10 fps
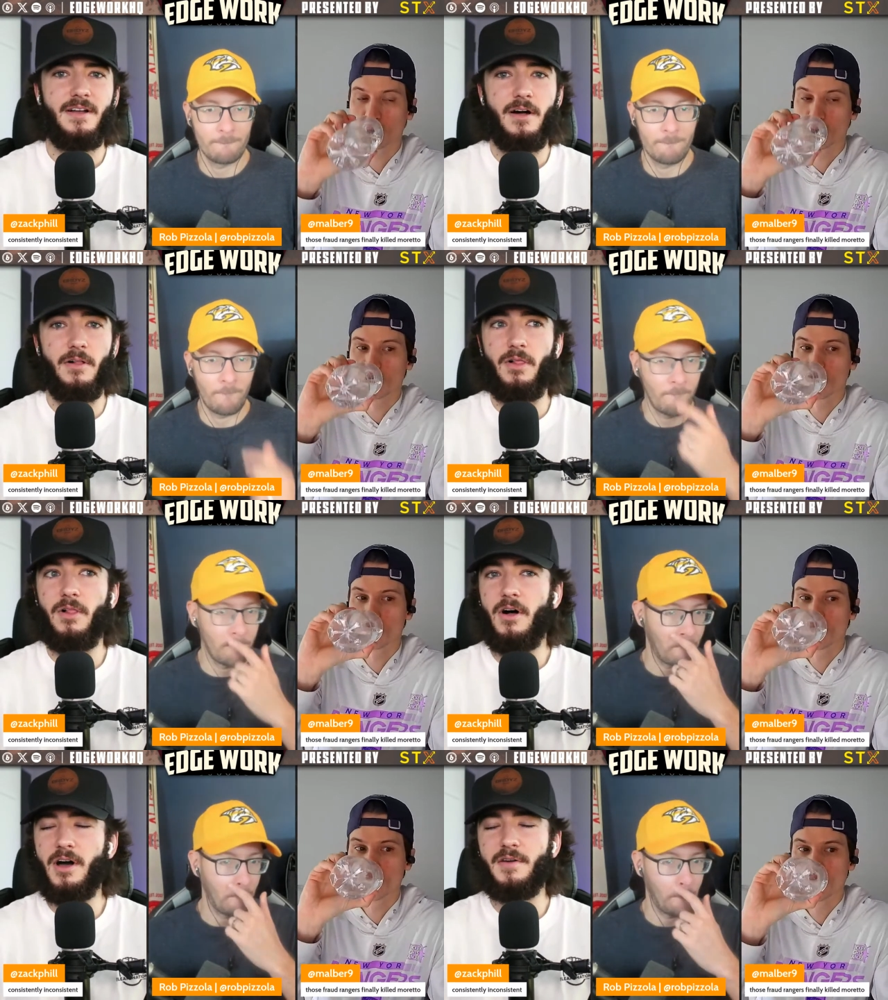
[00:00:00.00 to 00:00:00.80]
Speaker 1: A
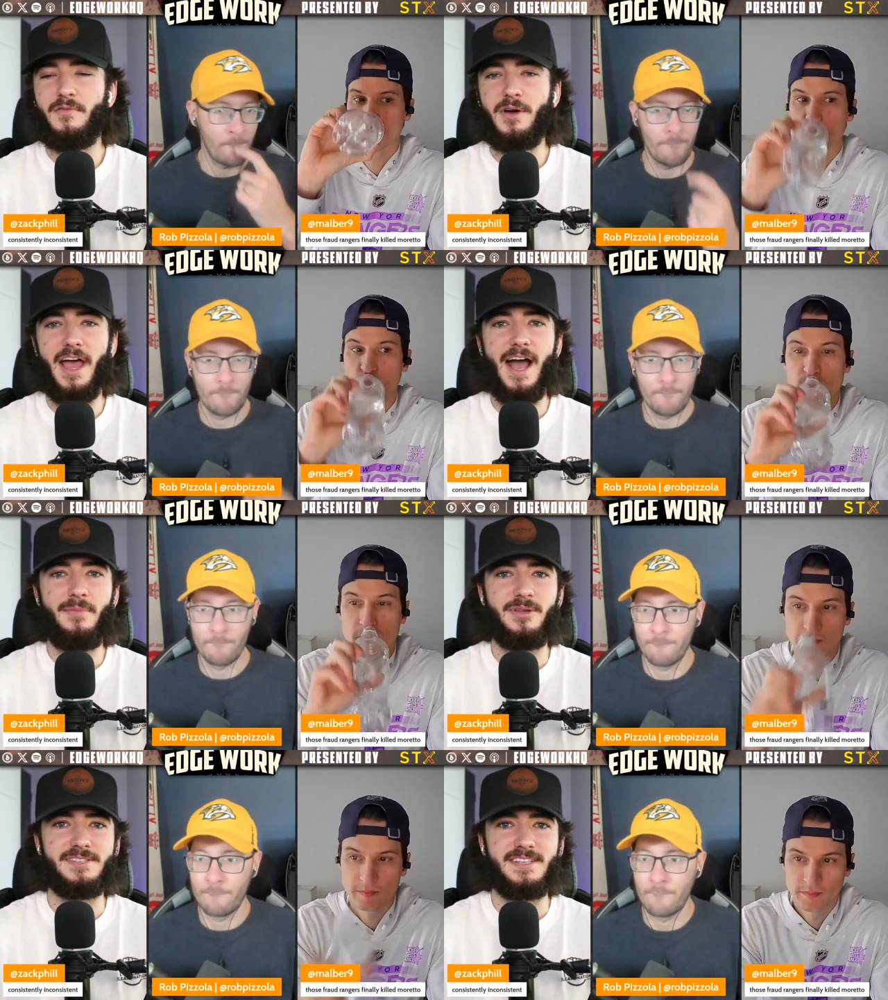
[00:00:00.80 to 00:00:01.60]
lot of what
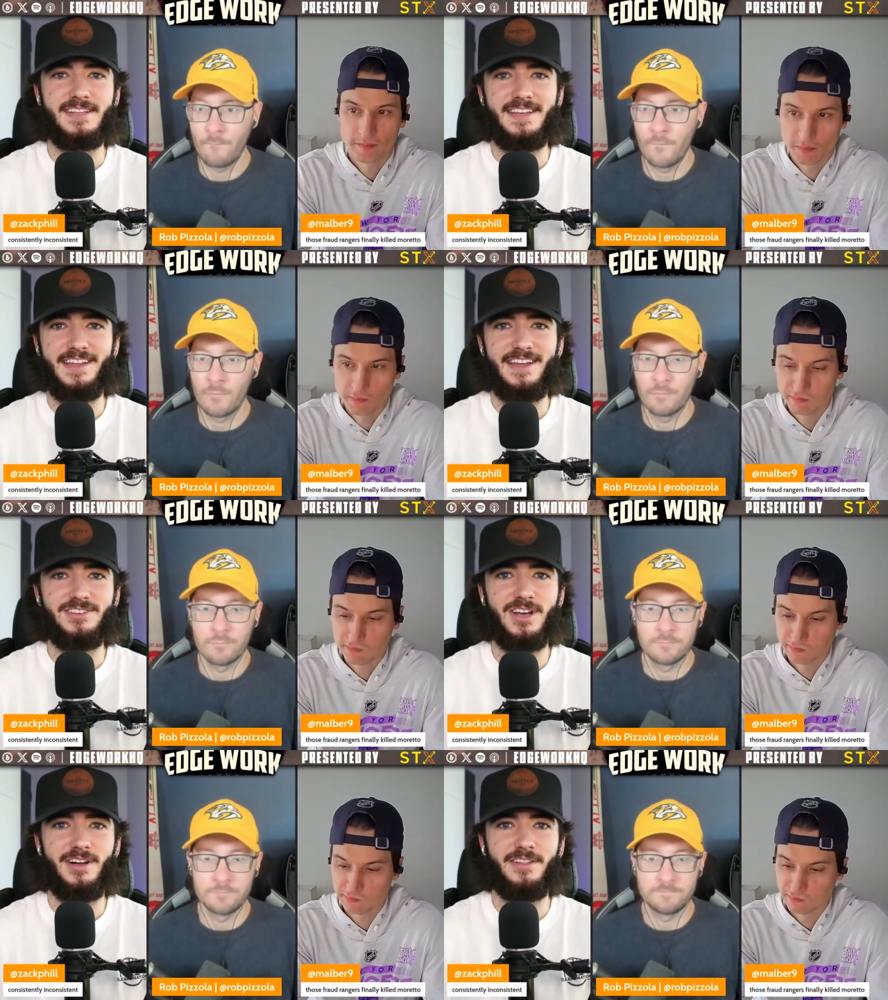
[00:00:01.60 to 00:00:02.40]
happens in the
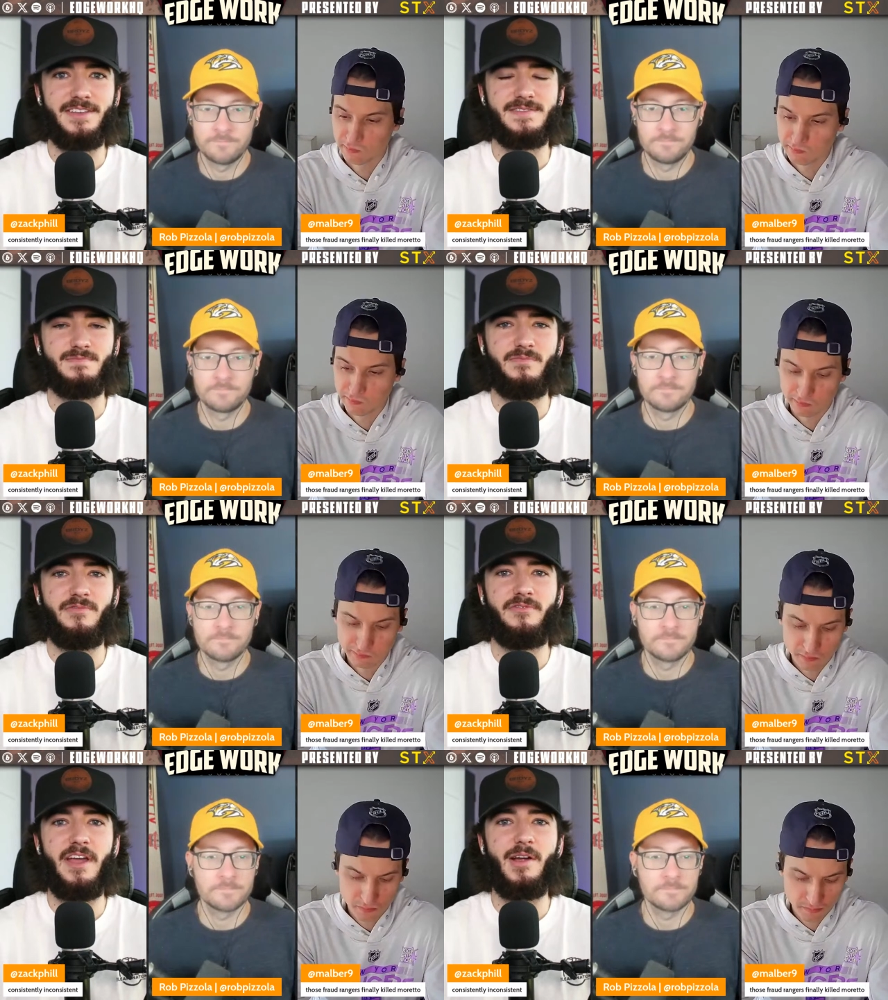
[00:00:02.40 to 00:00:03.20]
NHL is
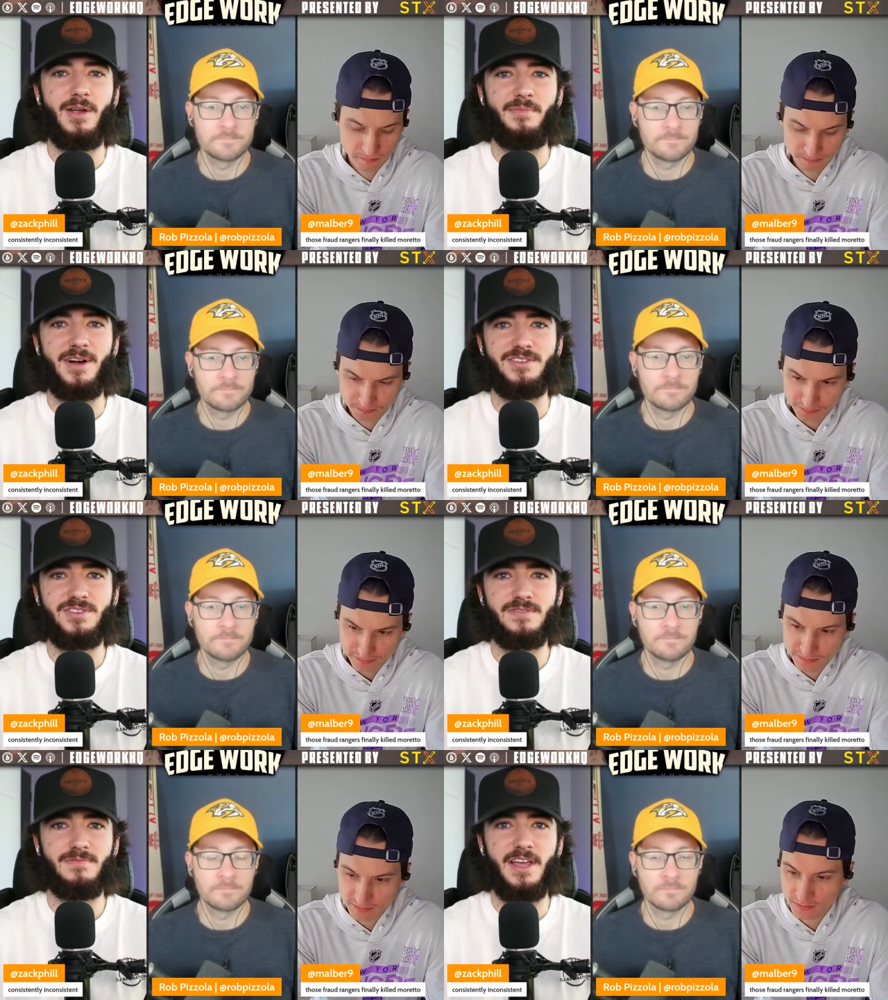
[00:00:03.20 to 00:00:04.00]
very
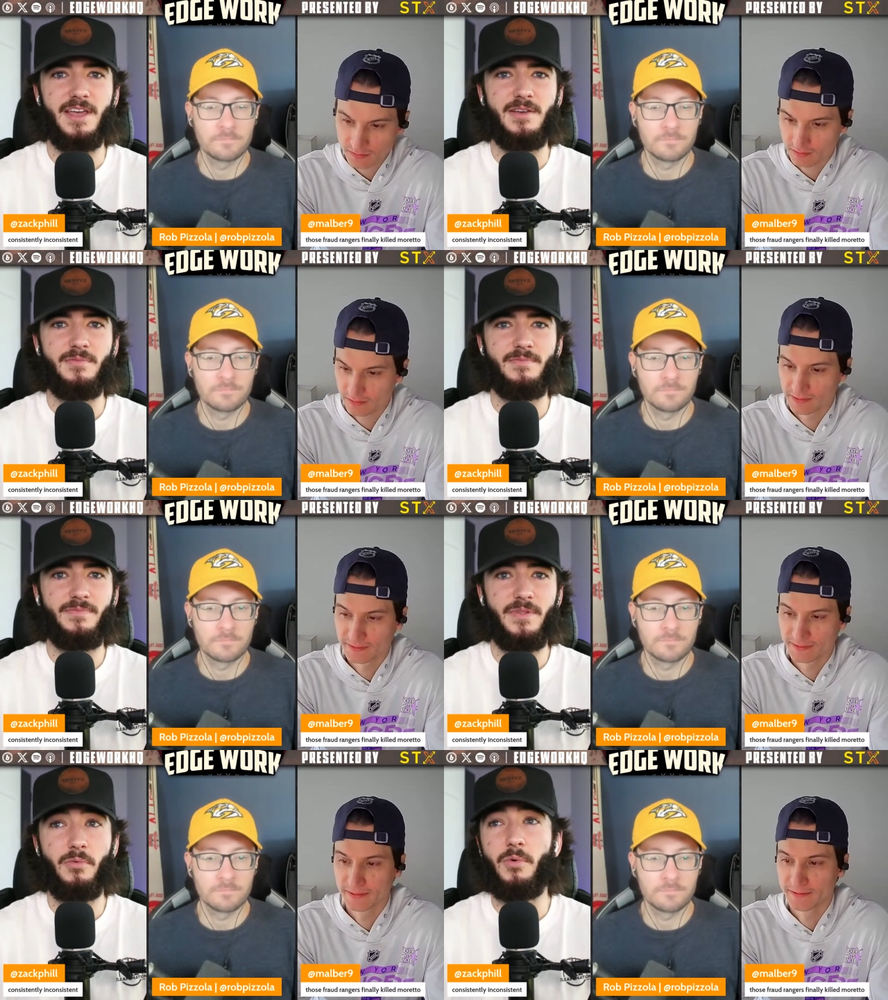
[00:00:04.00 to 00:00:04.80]
much like
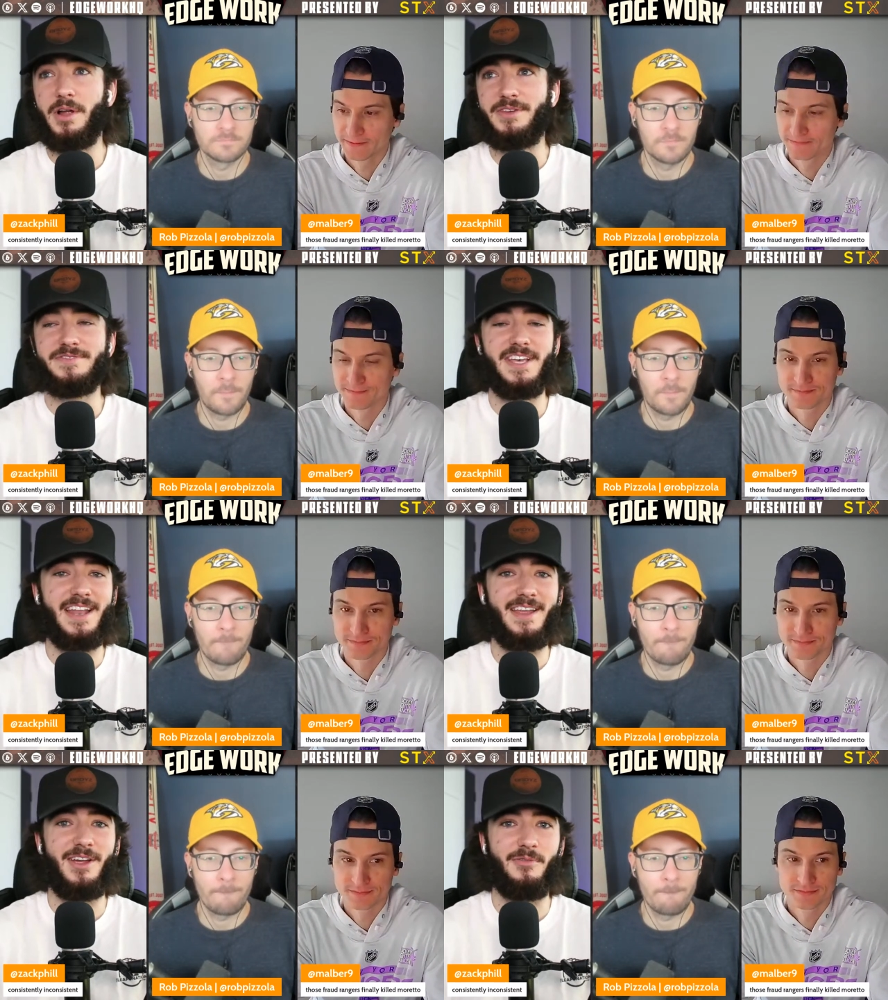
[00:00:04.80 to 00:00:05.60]
what you
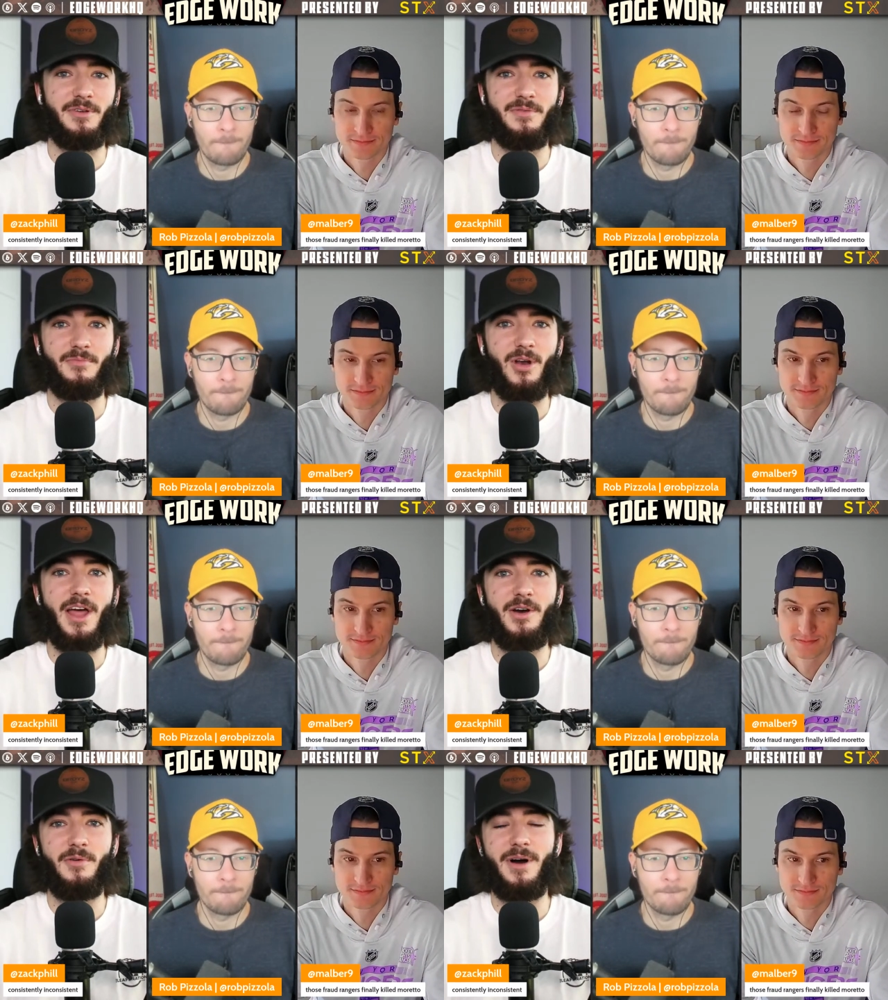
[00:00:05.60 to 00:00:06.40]
said here with
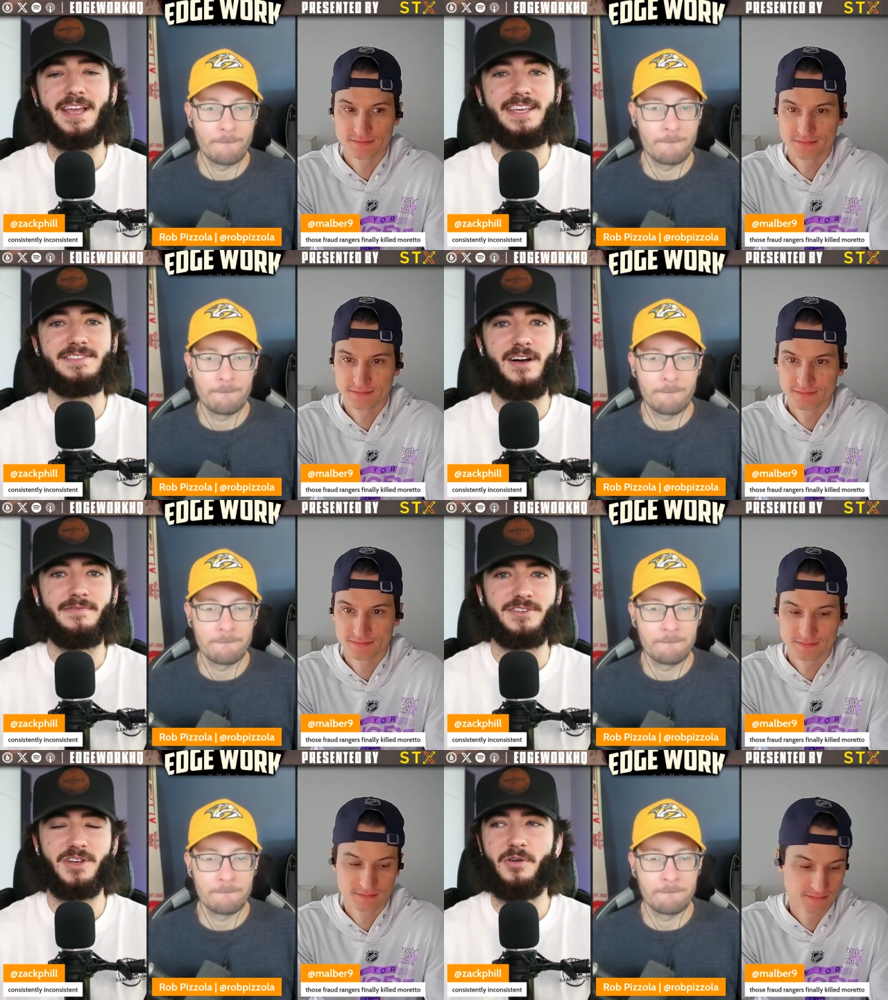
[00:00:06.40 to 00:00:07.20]
Moretto and why he's off
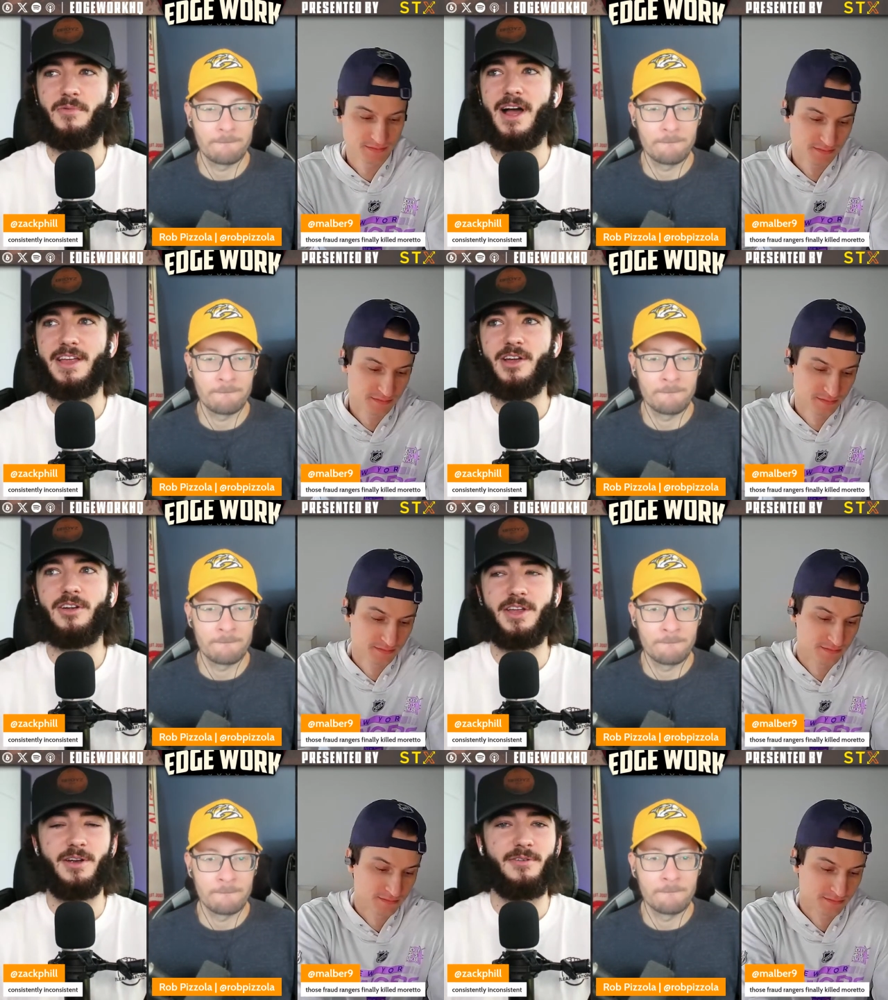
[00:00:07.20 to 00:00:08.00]
the show and why you're
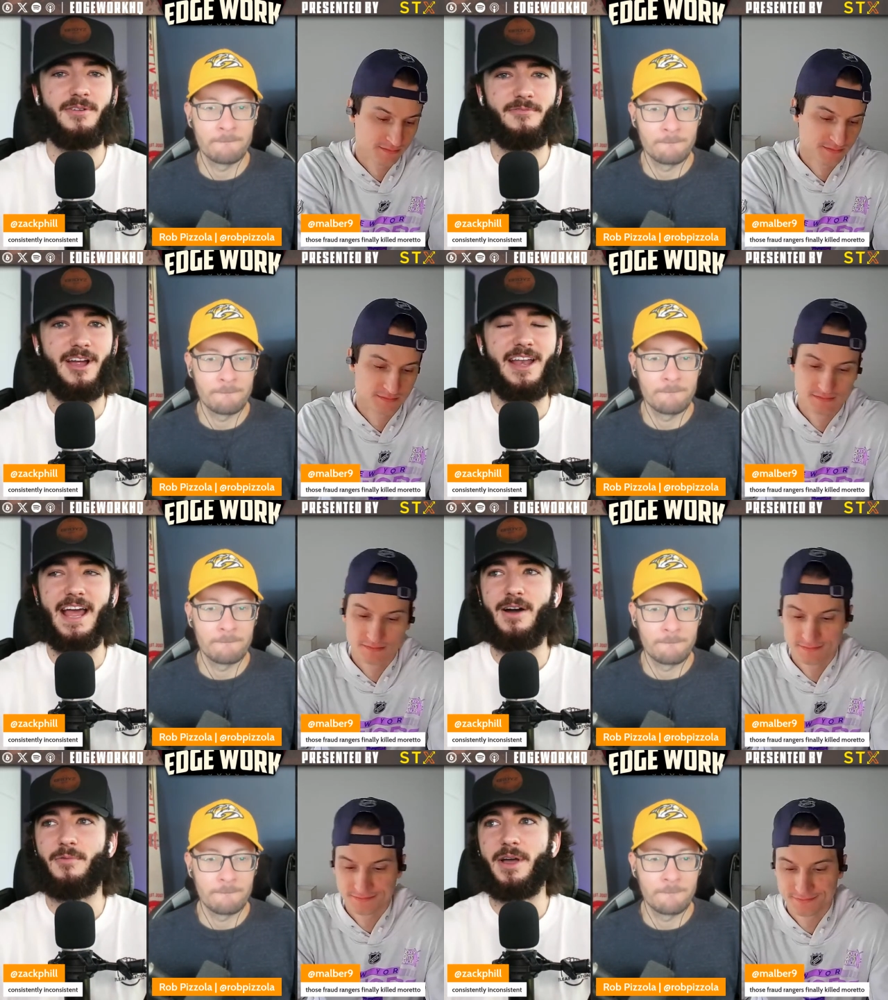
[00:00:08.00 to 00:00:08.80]
here right now, why